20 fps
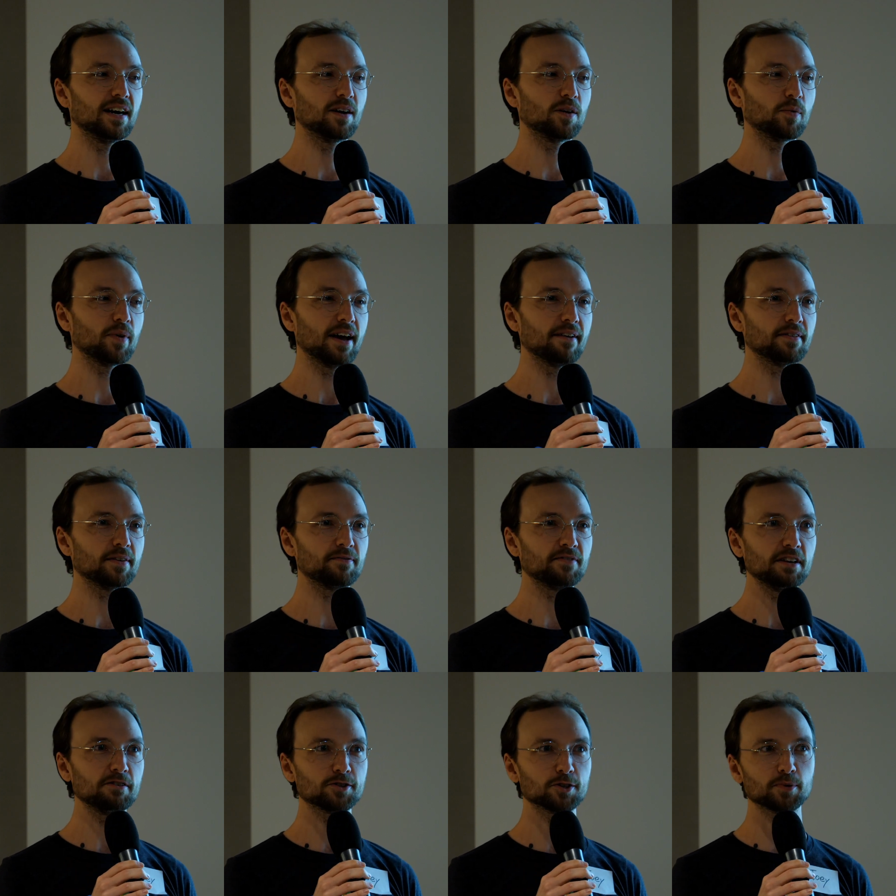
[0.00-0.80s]
We have a
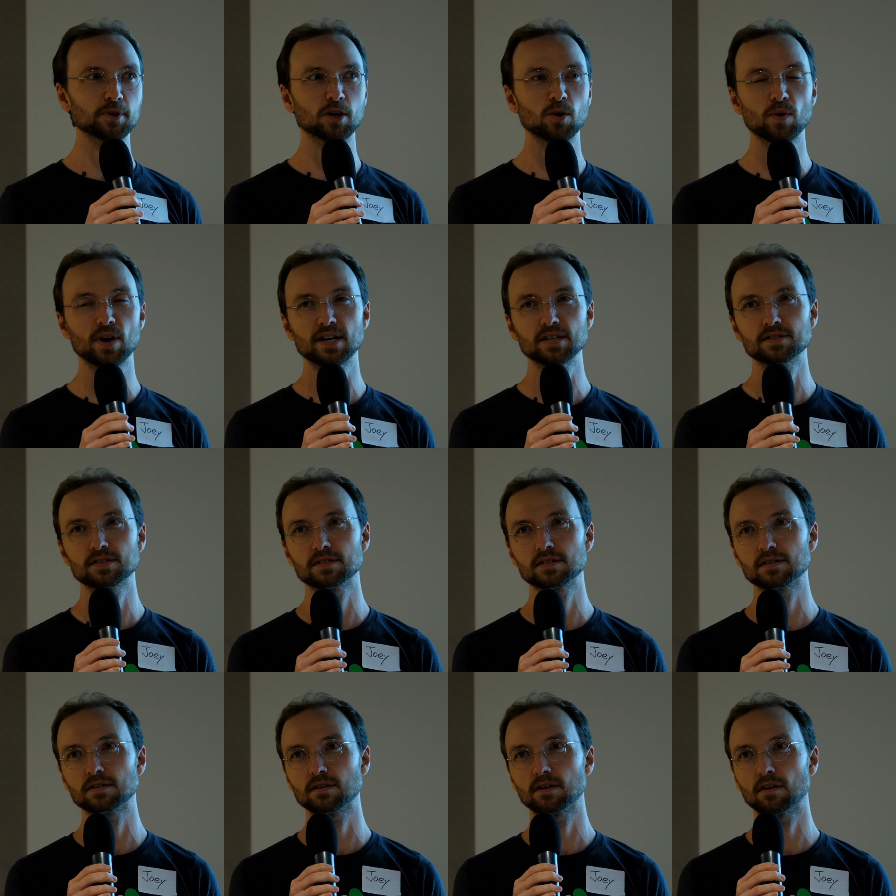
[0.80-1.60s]
feature
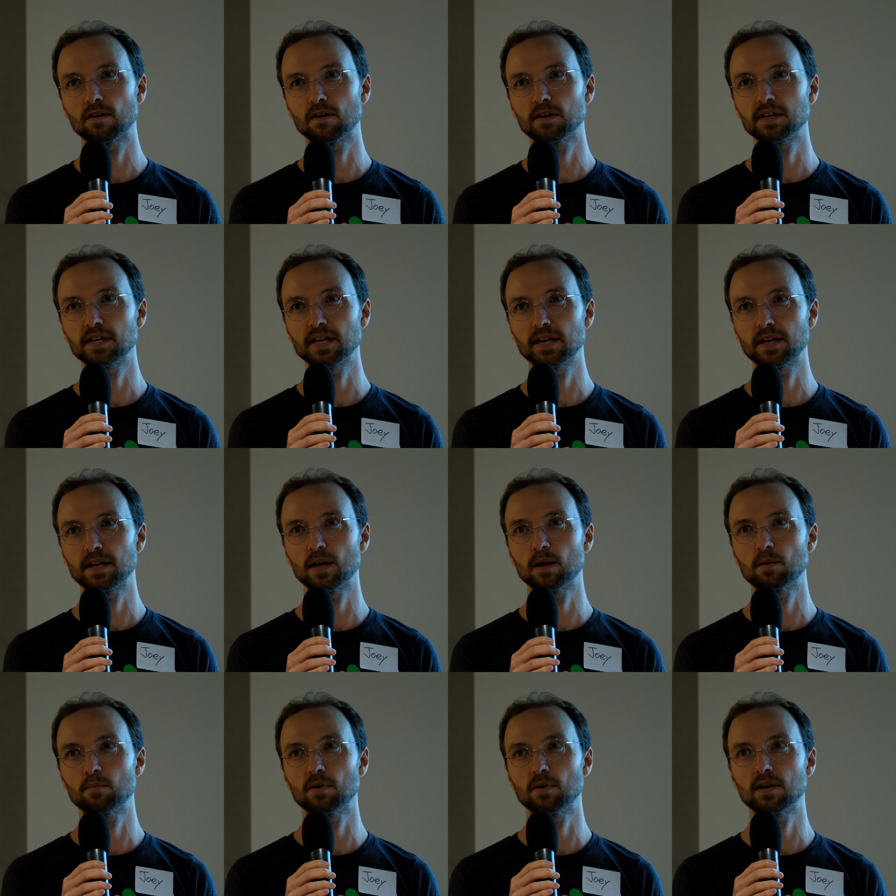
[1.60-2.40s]
request on
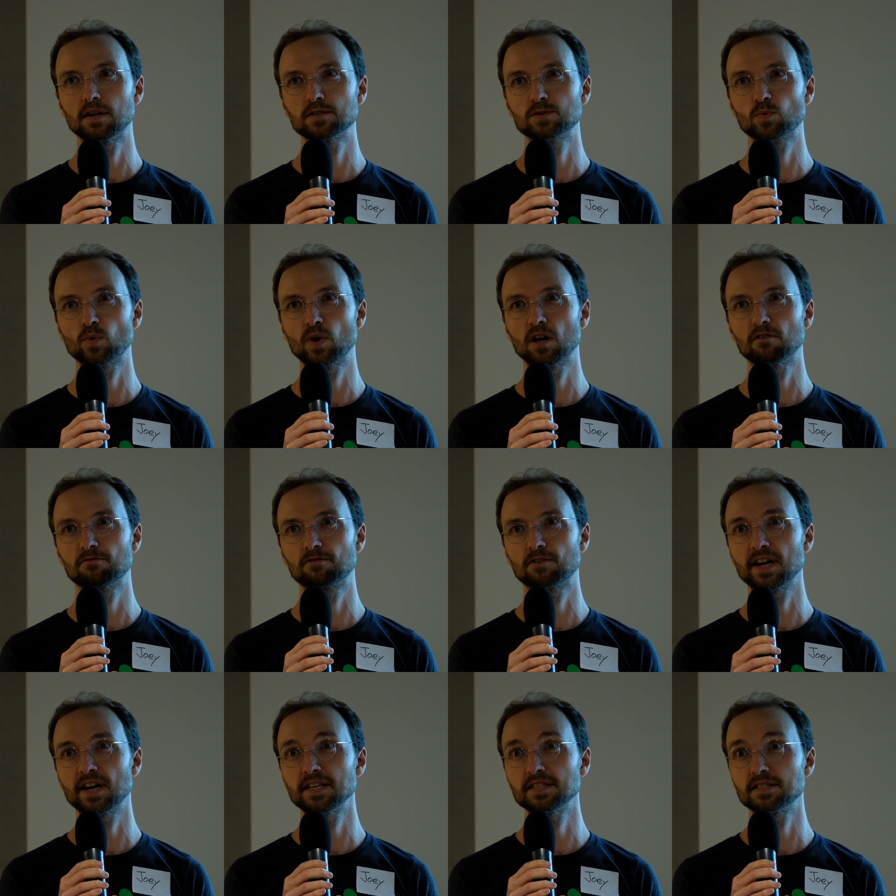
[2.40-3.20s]
GitHub as well
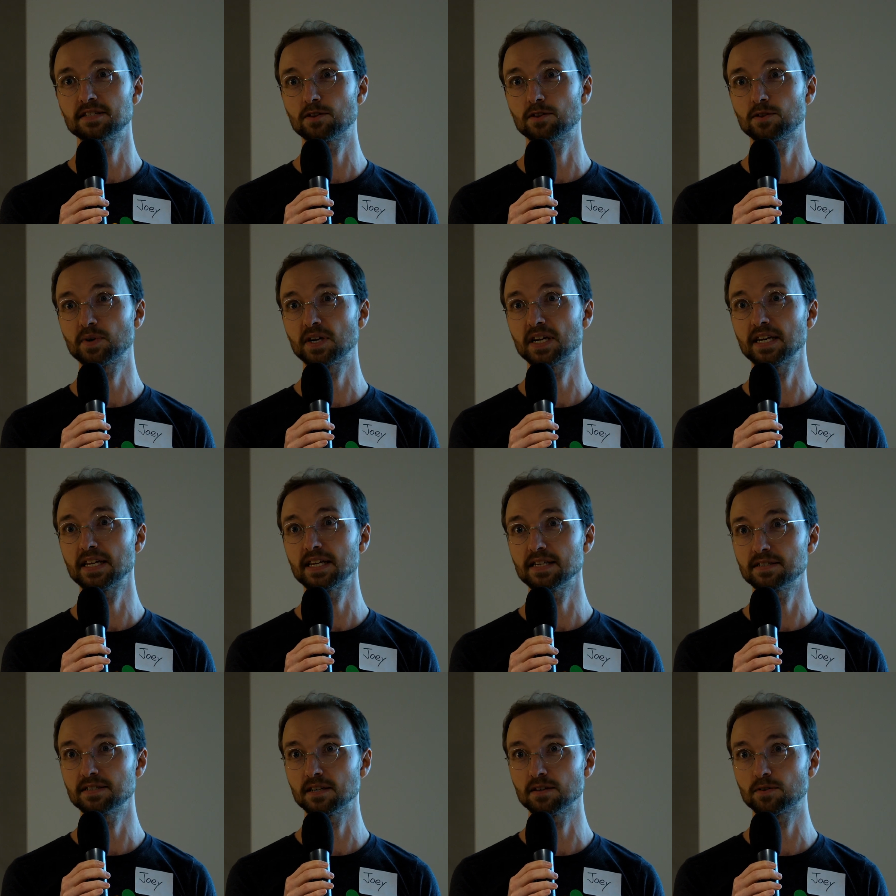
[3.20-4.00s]
for AC3 and
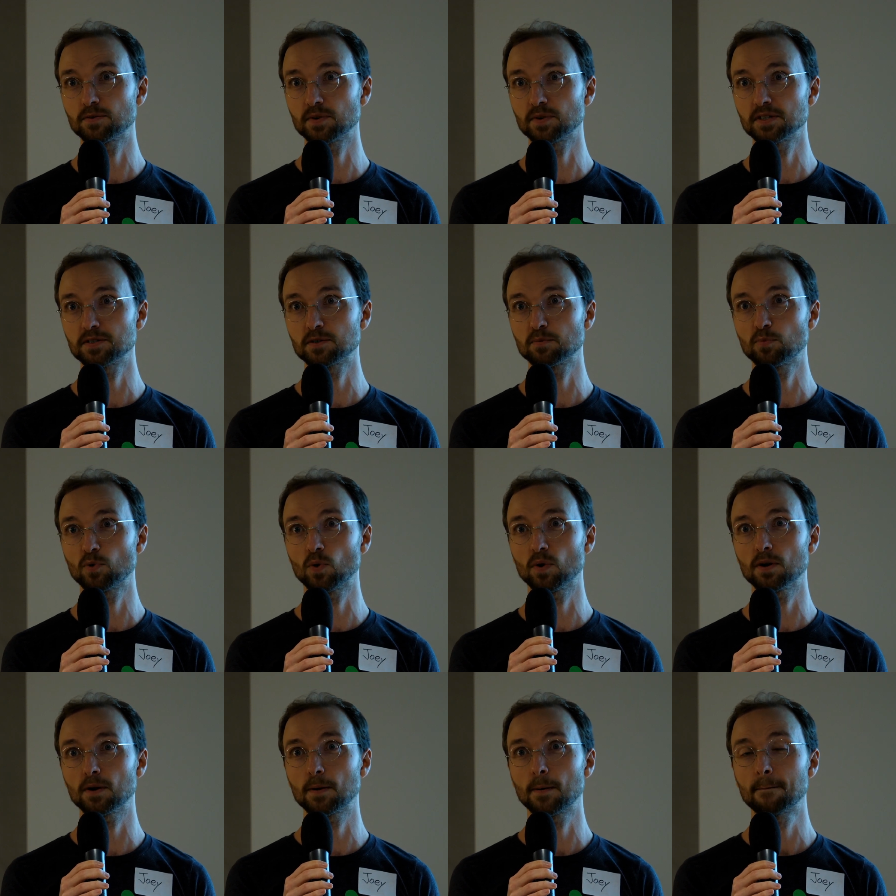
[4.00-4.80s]
EC3
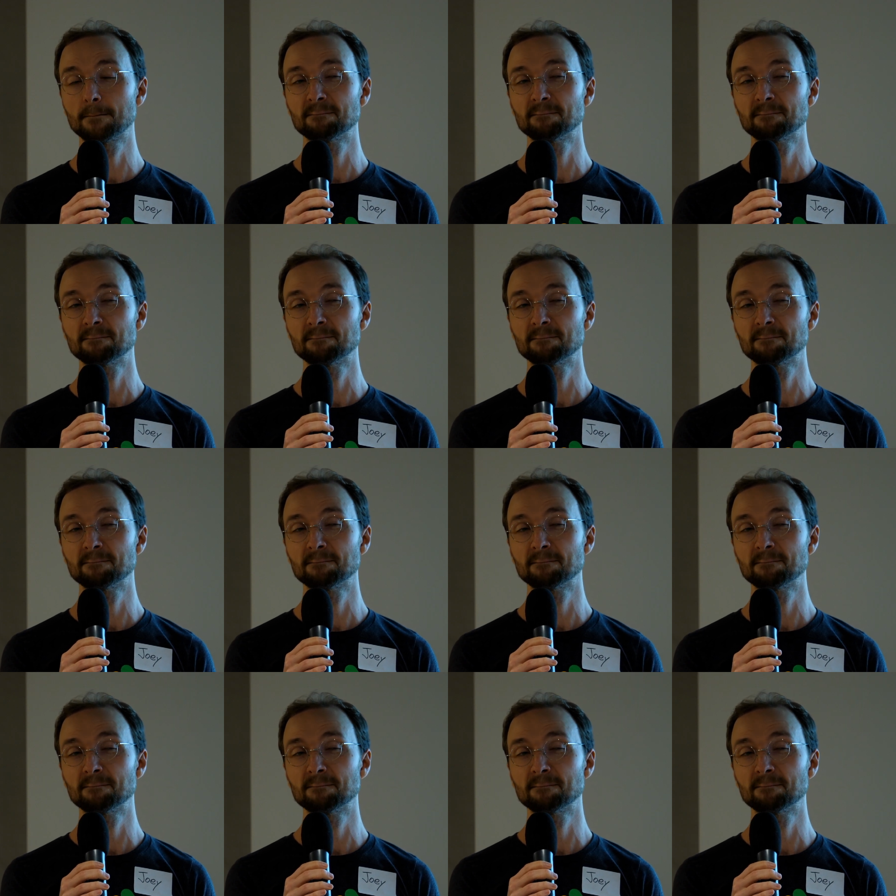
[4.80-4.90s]
support.